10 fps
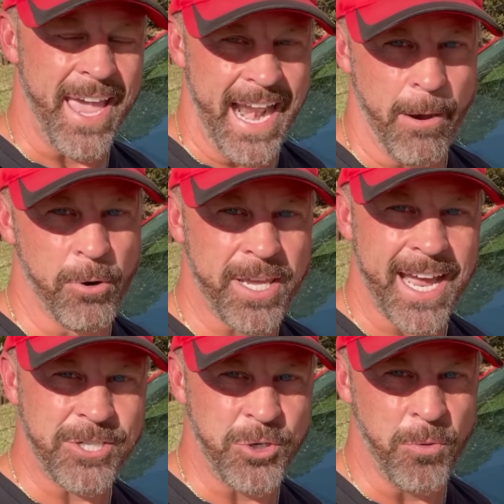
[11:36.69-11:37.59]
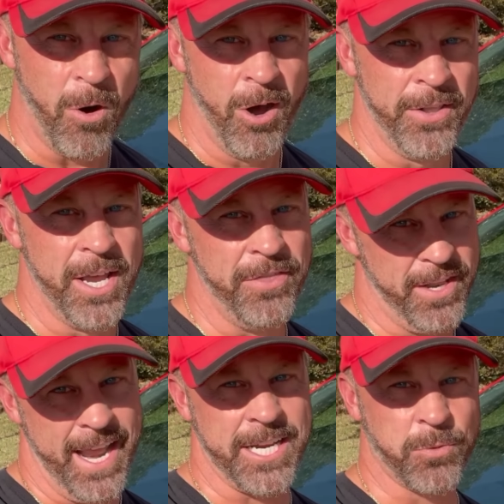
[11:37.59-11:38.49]
and I will catch you on
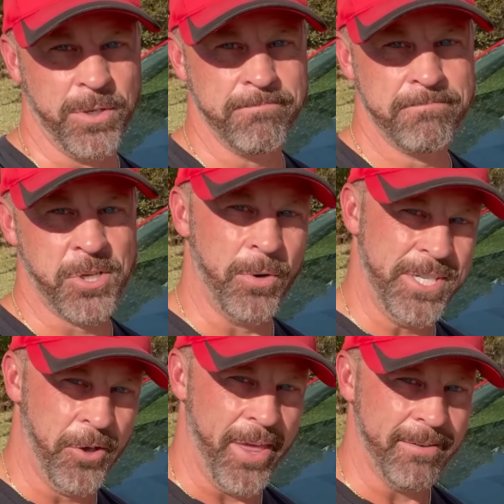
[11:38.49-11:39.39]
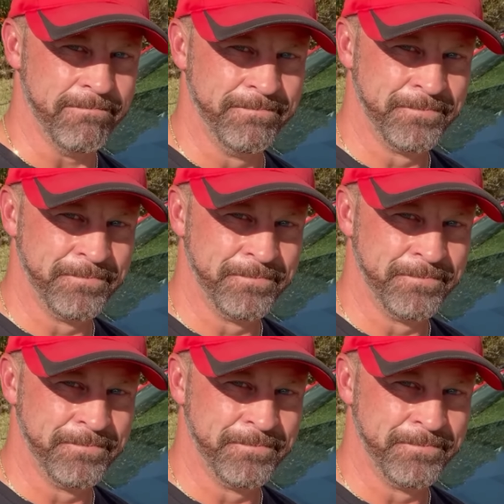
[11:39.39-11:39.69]
the next one. So until then,